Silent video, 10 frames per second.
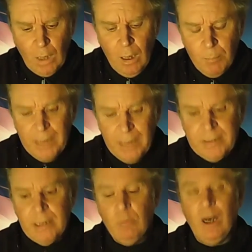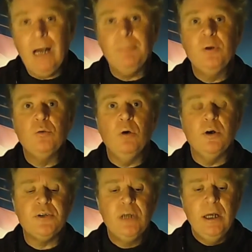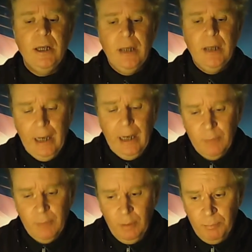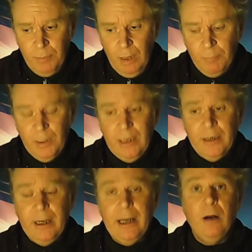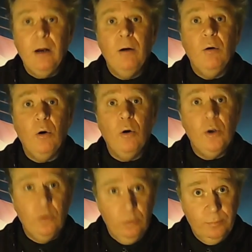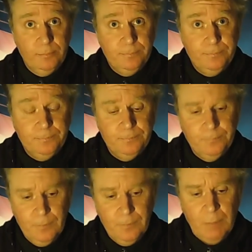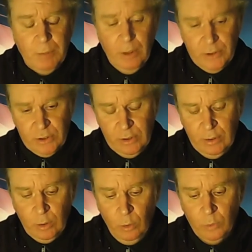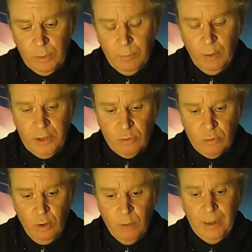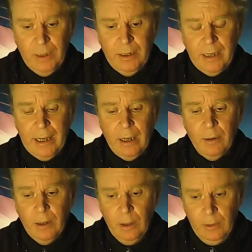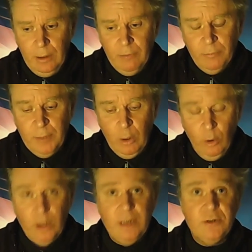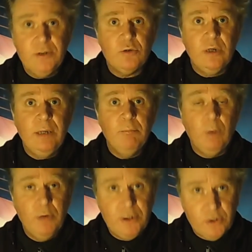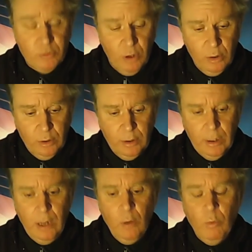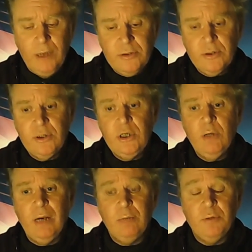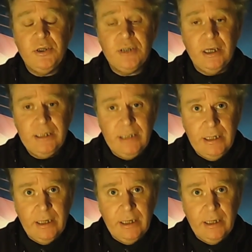basically what happened was a billionaire oil person called Maurice Strong, billionaire from the oil industry, Maurice Strong, went to the UN with this idea